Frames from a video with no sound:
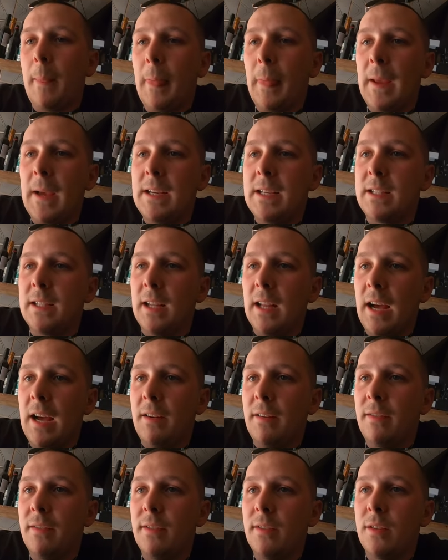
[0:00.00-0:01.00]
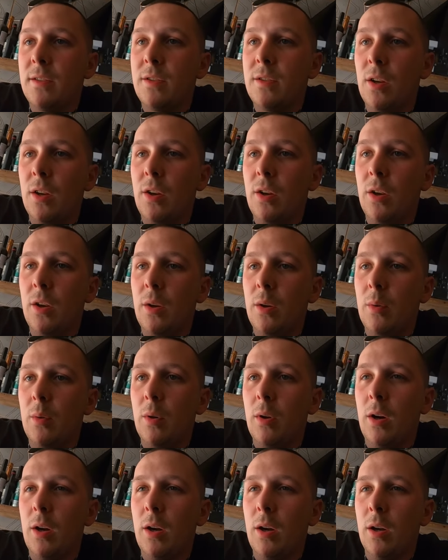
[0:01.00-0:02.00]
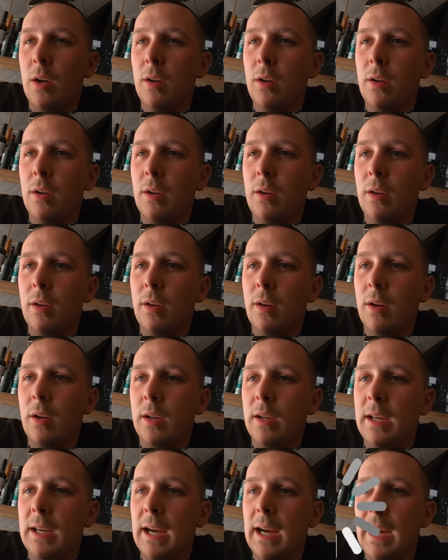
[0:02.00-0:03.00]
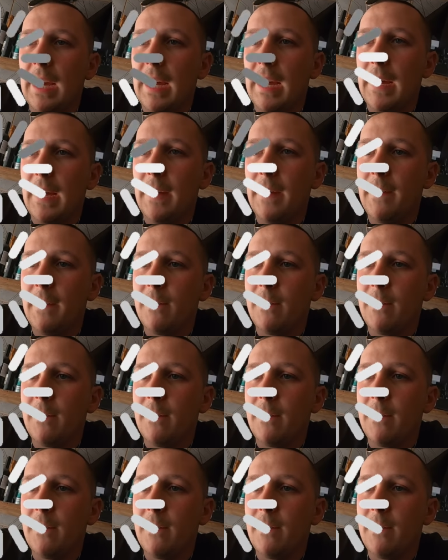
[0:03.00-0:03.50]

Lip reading: is left to do on the car.